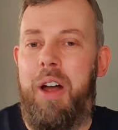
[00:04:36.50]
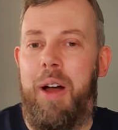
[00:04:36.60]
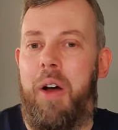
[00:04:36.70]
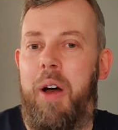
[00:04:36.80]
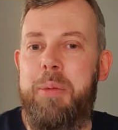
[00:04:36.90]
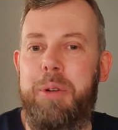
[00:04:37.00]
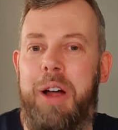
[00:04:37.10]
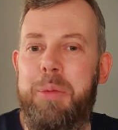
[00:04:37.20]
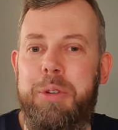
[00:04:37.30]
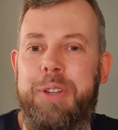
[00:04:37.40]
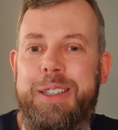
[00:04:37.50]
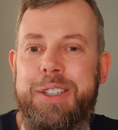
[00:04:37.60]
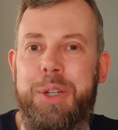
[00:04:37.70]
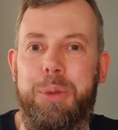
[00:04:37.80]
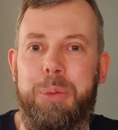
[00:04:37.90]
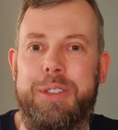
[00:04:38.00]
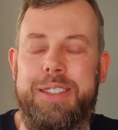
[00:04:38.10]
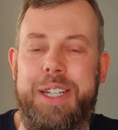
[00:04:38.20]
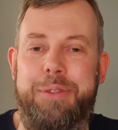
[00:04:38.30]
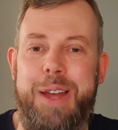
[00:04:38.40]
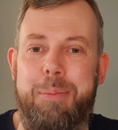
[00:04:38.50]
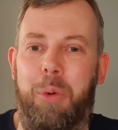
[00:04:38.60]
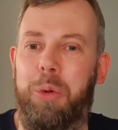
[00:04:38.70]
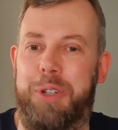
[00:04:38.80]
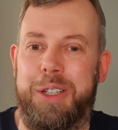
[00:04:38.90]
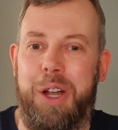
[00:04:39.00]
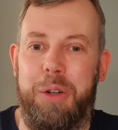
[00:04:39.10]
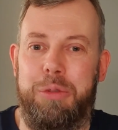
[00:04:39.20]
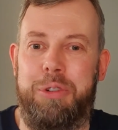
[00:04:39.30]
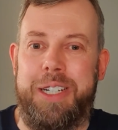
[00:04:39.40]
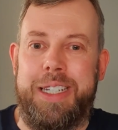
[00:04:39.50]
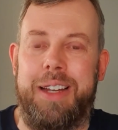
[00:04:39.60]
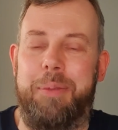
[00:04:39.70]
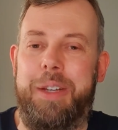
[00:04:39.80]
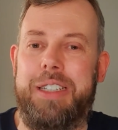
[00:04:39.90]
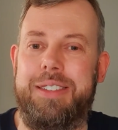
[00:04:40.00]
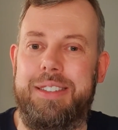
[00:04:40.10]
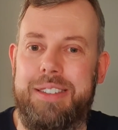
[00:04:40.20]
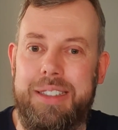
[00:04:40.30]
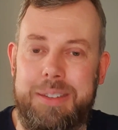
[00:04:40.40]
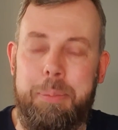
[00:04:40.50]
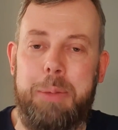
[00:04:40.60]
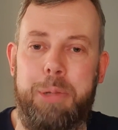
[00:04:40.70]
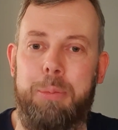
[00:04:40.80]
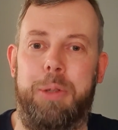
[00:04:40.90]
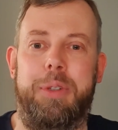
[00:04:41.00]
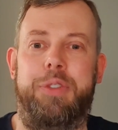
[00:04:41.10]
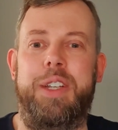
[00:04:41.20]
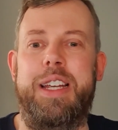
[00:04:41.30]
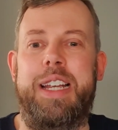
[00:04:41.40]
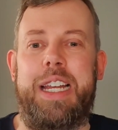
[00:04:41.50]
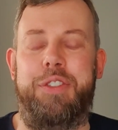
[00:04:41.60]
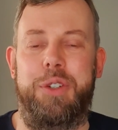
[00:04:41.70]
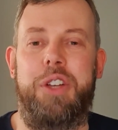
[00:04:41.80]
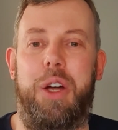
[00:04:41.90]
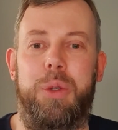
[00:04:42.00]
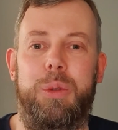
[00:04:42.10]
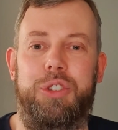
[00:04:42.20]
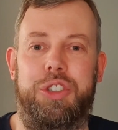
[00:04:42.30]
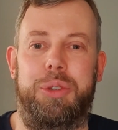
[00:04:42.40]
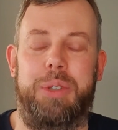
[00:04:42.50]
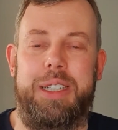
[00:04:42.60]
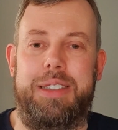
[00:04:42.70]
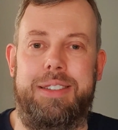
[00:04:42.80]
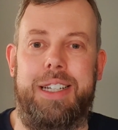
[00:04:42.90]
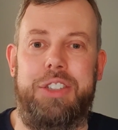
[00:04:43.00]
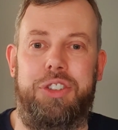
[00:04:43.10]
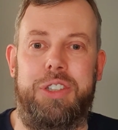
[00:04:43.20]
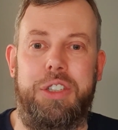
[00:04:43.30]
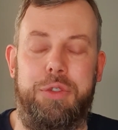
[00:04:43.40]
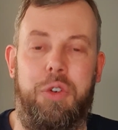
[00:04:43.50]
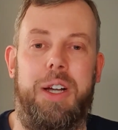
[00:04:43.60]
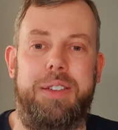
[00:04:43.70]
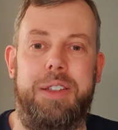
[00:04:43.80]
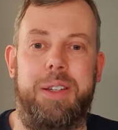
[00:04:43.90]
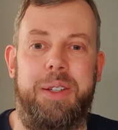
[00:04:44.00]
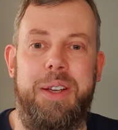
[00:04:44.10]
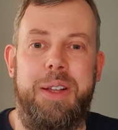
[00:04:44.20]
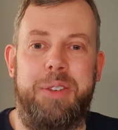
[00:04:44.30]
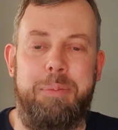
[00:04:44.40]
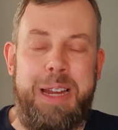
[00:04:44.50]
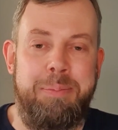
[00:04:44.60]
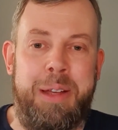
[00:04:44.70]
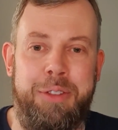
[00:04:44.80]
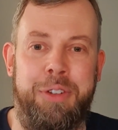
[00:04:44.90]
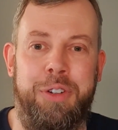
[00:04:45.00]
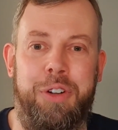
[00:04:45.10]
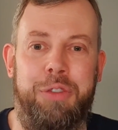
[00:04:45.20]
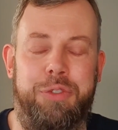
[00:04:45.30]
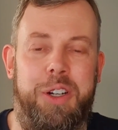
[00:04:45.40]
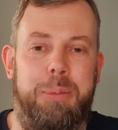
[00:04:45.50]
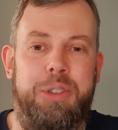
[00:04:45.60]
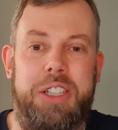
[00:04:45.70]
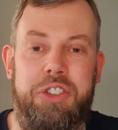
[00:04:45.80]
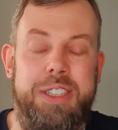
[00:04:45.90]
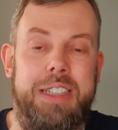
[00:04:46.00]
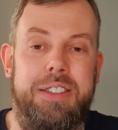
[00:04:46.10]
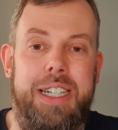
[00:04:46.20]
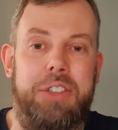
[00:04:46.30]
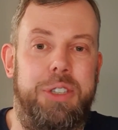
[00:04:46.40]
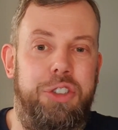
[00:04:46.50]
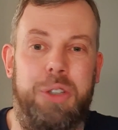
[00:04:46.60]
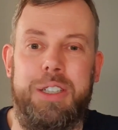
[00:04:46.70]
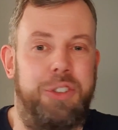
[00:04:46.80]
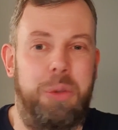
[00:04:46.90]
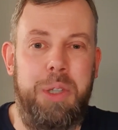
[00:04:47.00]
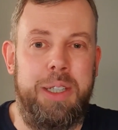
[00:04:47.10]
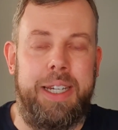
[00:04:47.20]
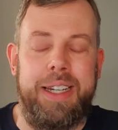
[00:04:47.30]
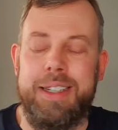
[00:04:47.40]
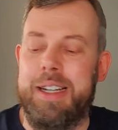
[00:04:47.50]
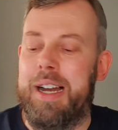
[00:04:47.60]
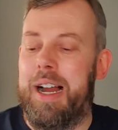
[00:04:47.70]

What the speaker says: I would think that you would want to give that more than a code 3. I mean, because it's a big problem if you go to an installation and you find that the main method of protection against electric shock is not working.